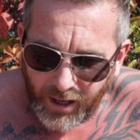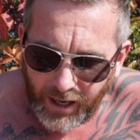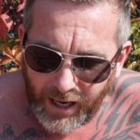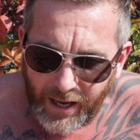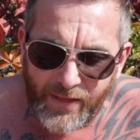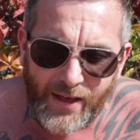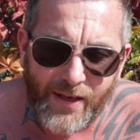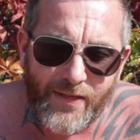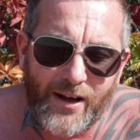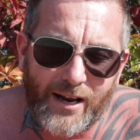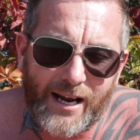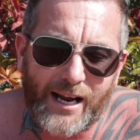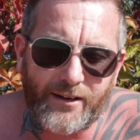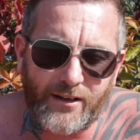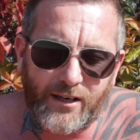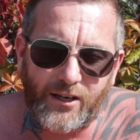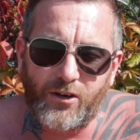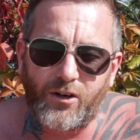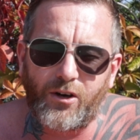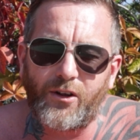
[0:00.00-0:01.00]
And then
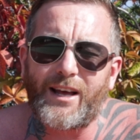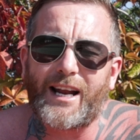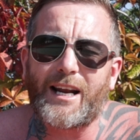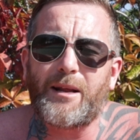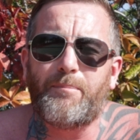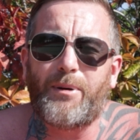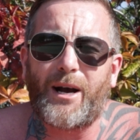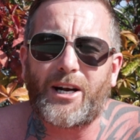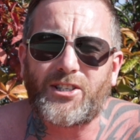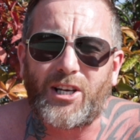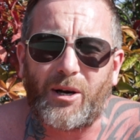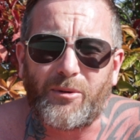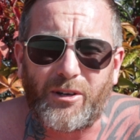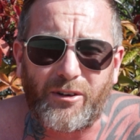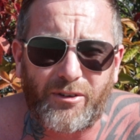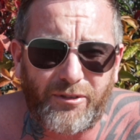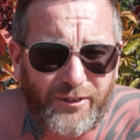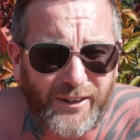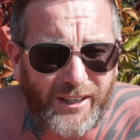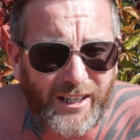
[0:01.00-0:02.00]
that impacts how
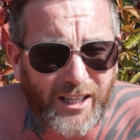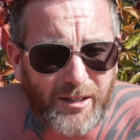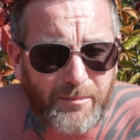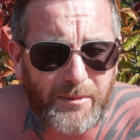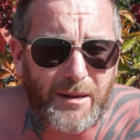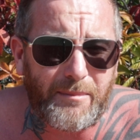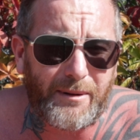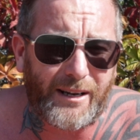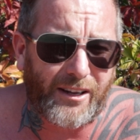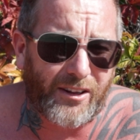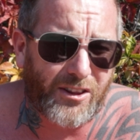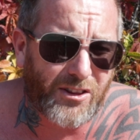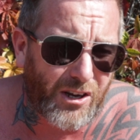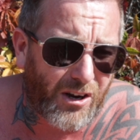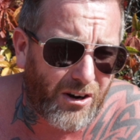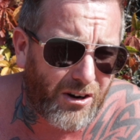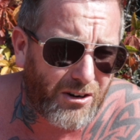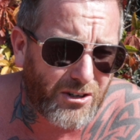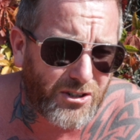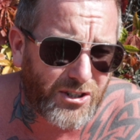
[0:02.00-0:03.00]
you feel. You may be
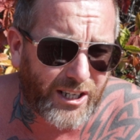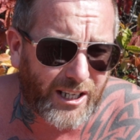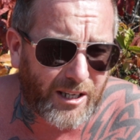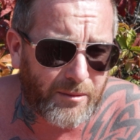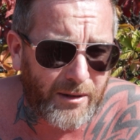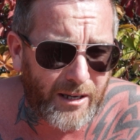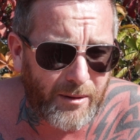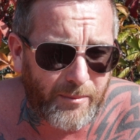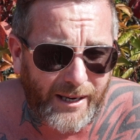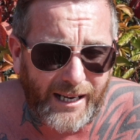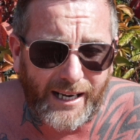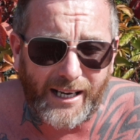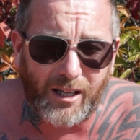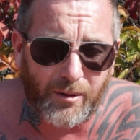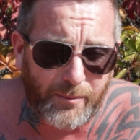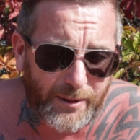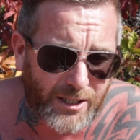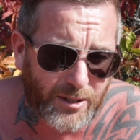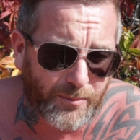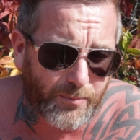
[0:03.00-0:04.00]
lethargic. You may be a
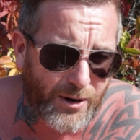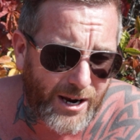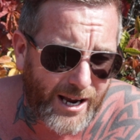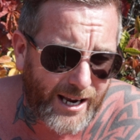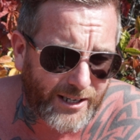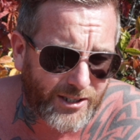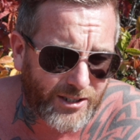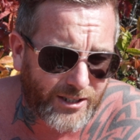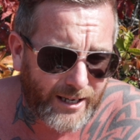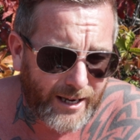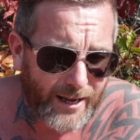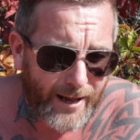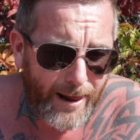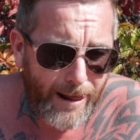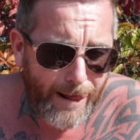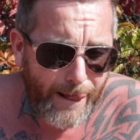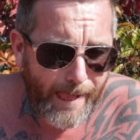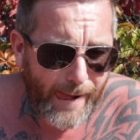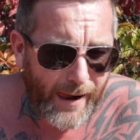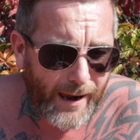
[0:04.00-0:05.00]
little bit depressed.
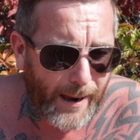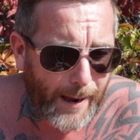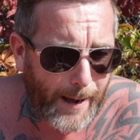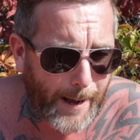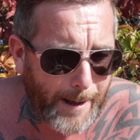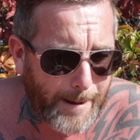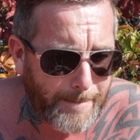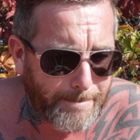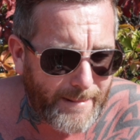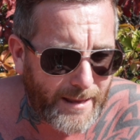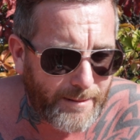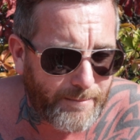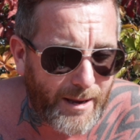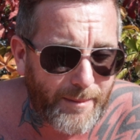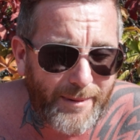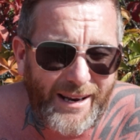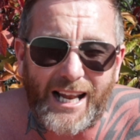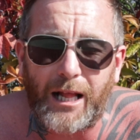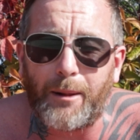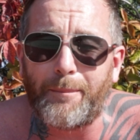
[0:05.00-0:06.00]
You may
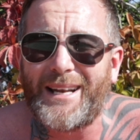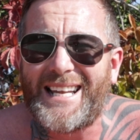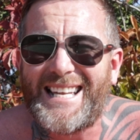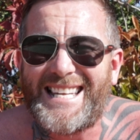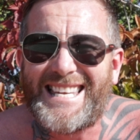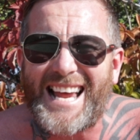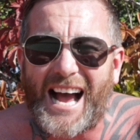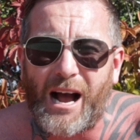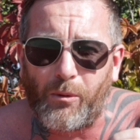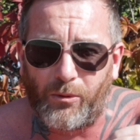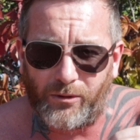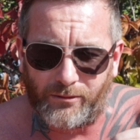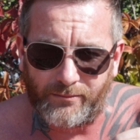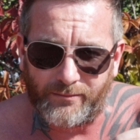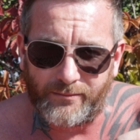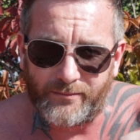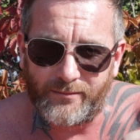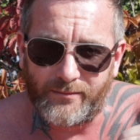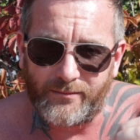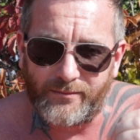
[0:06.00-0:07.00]
be a little bit down.
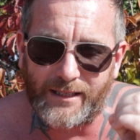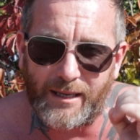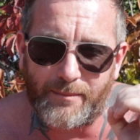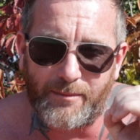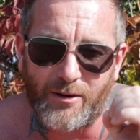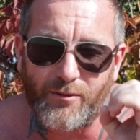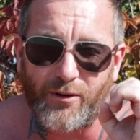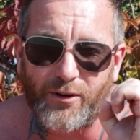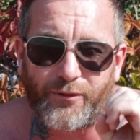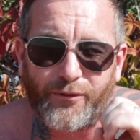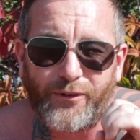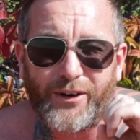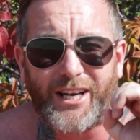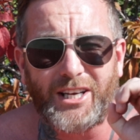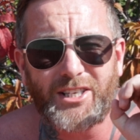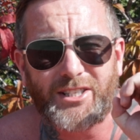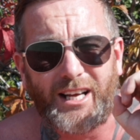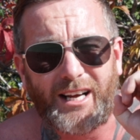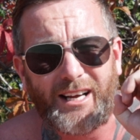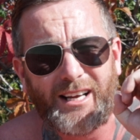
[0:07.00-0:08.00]
Let me
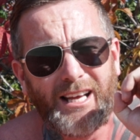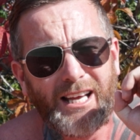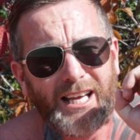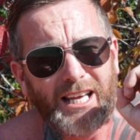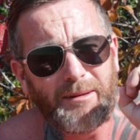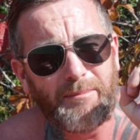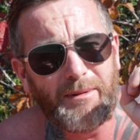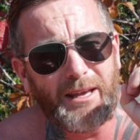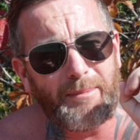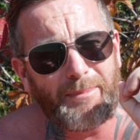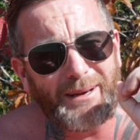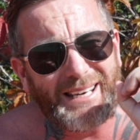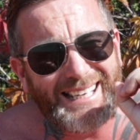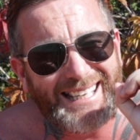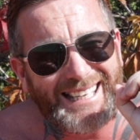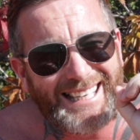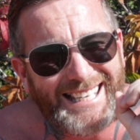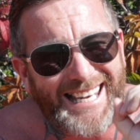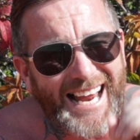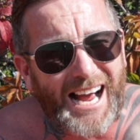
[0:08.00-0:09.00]
rephrase that. You may be
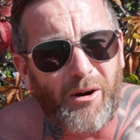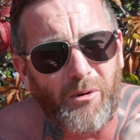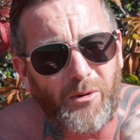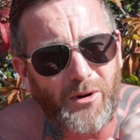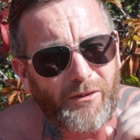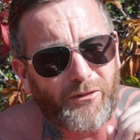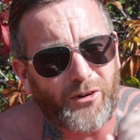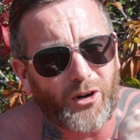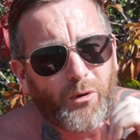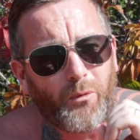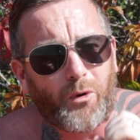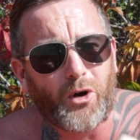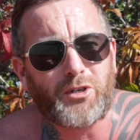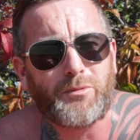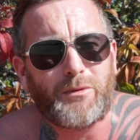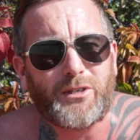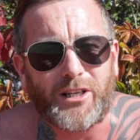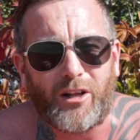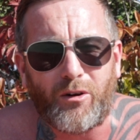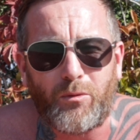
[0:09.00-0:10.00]
down. I've got to watch
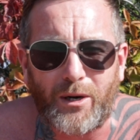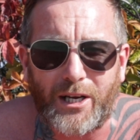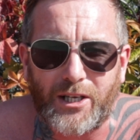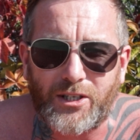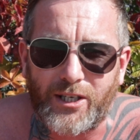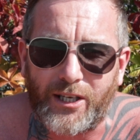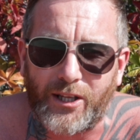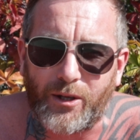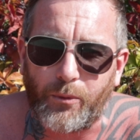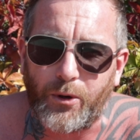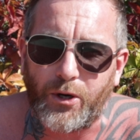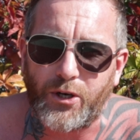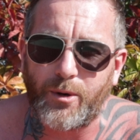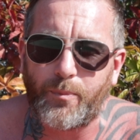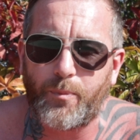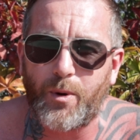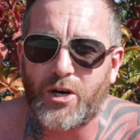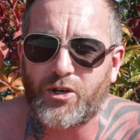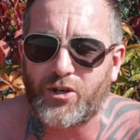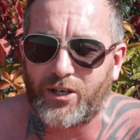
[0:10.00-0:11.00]
myself when I say the word
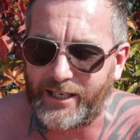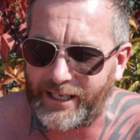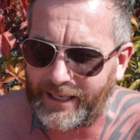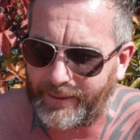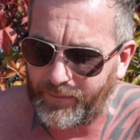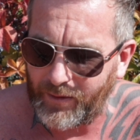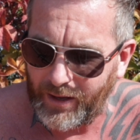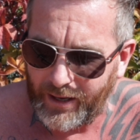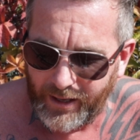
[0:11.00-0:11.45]
depression here.